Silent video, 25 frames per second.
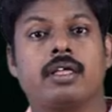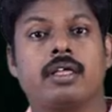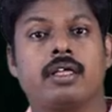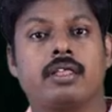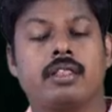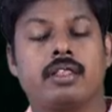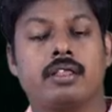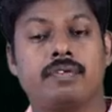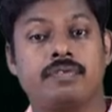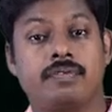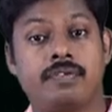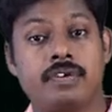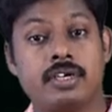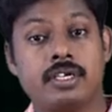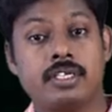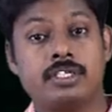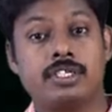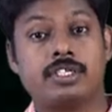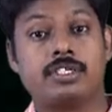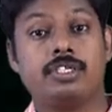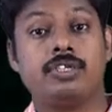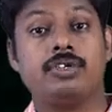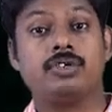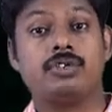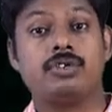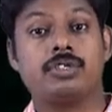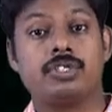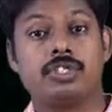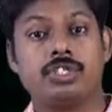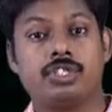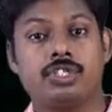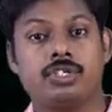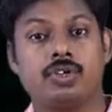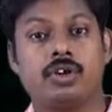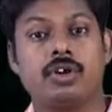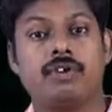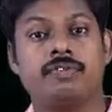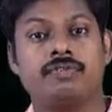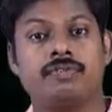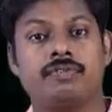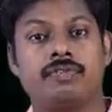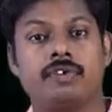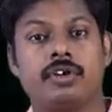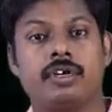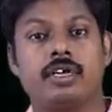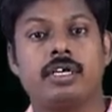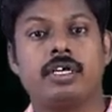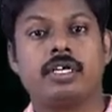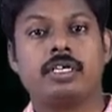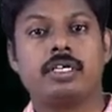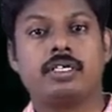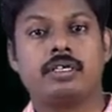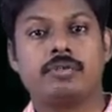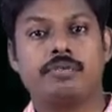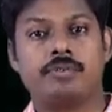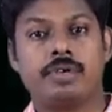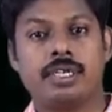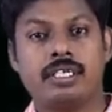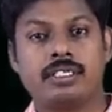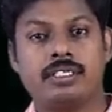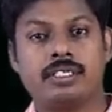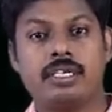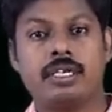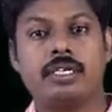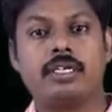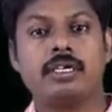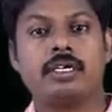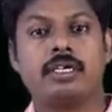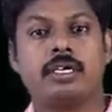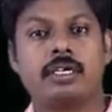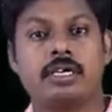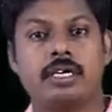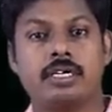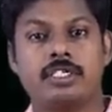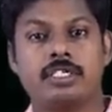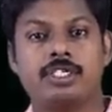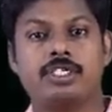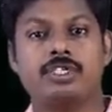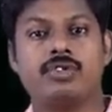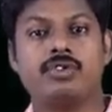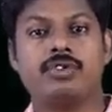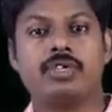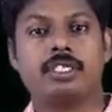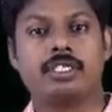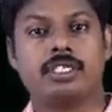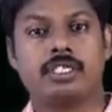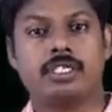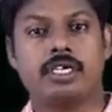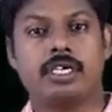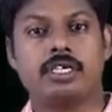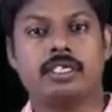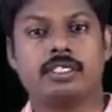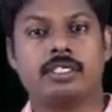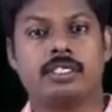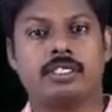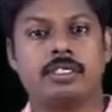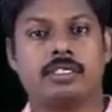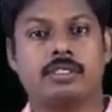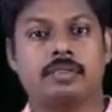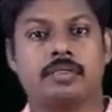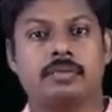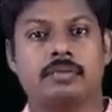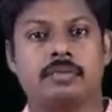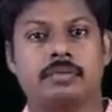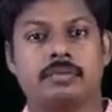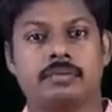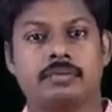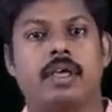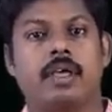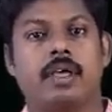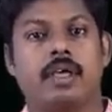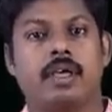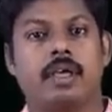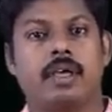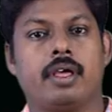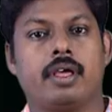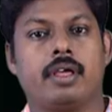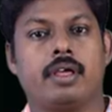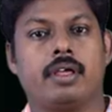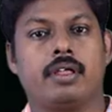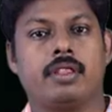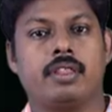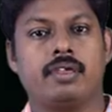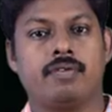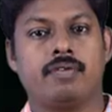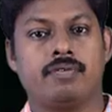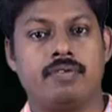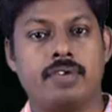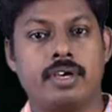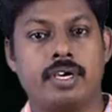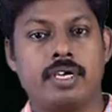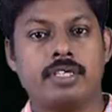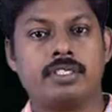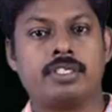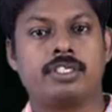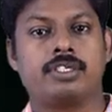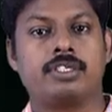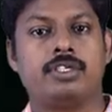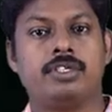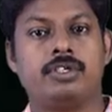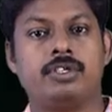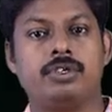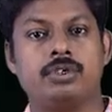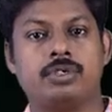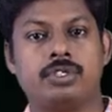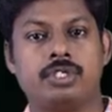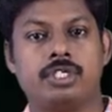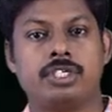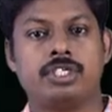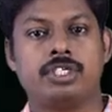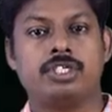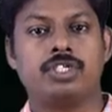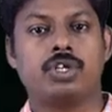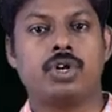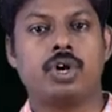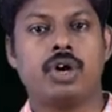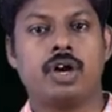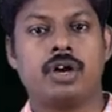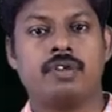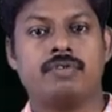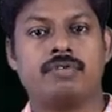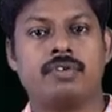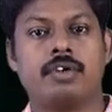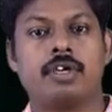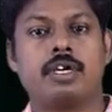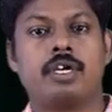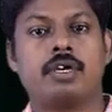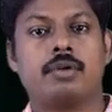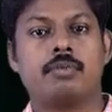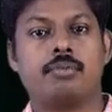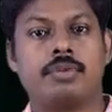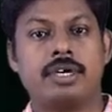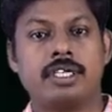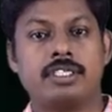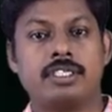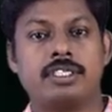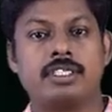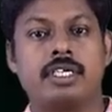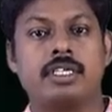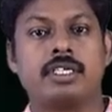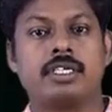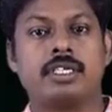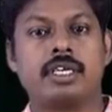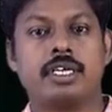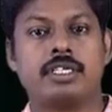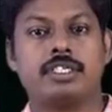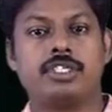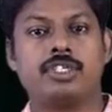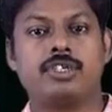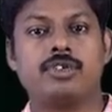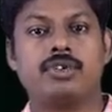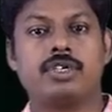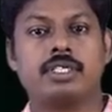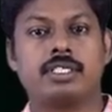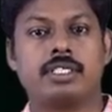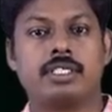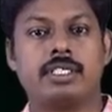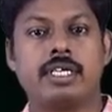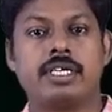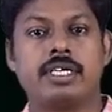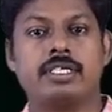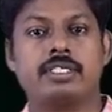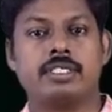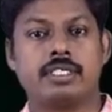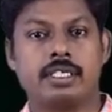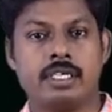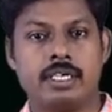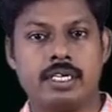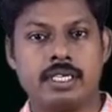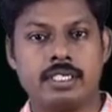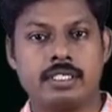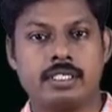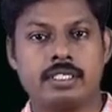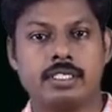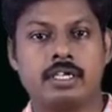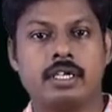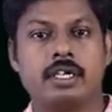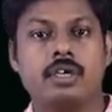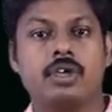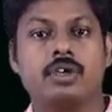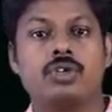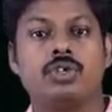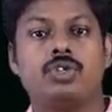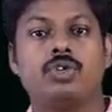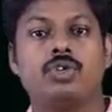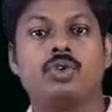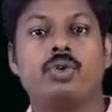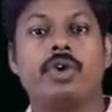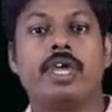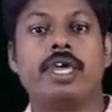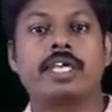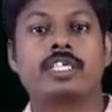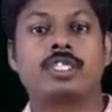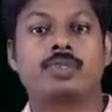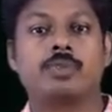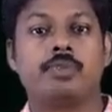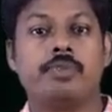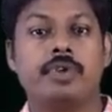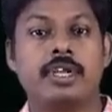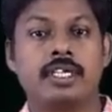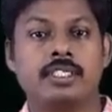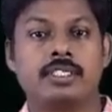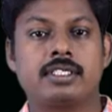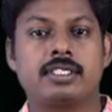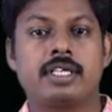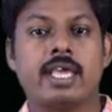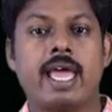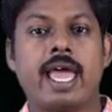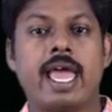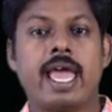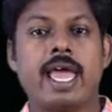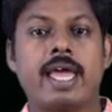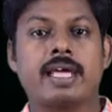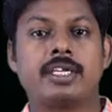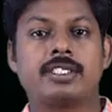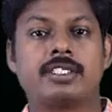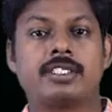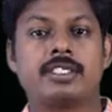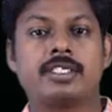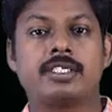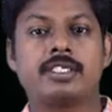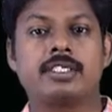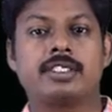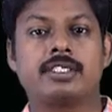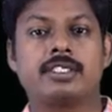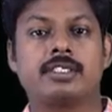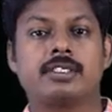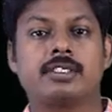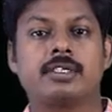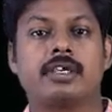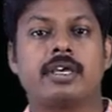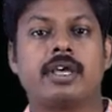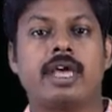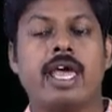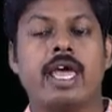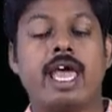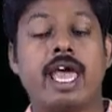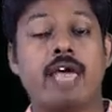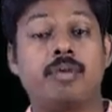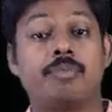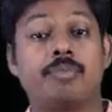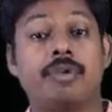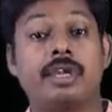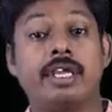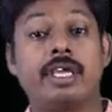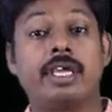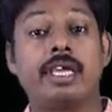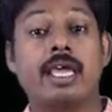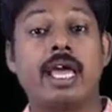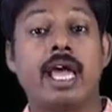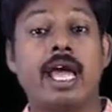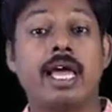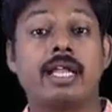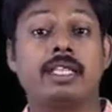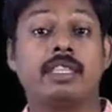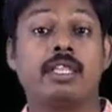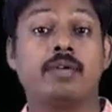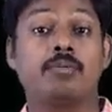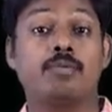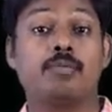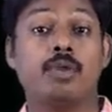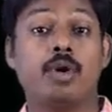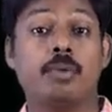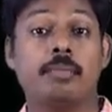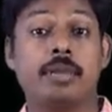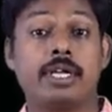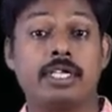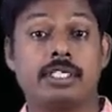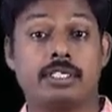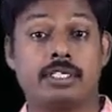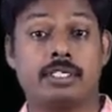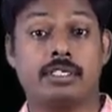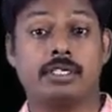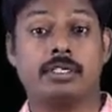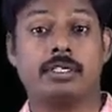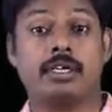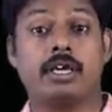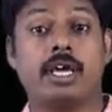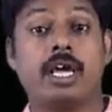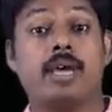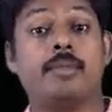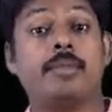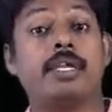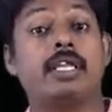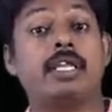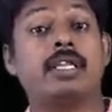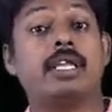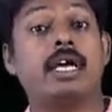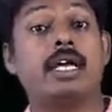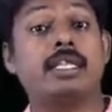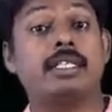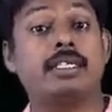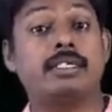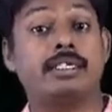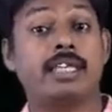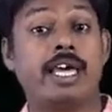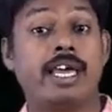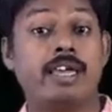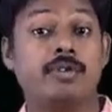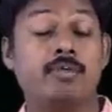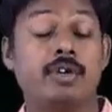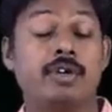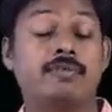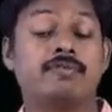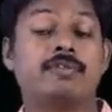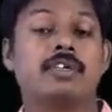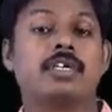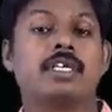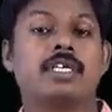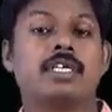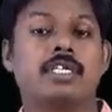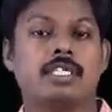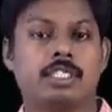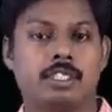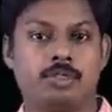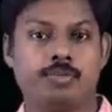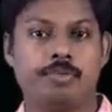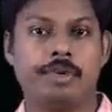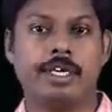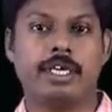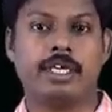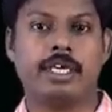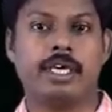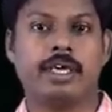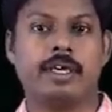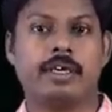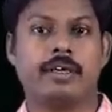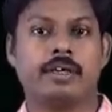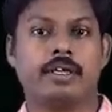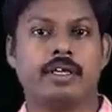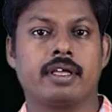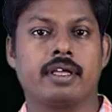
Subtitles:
the first usage of present continuous tense. The first usage of present continuous tense is to express actions happening at the moment, I mean at the time of speaking.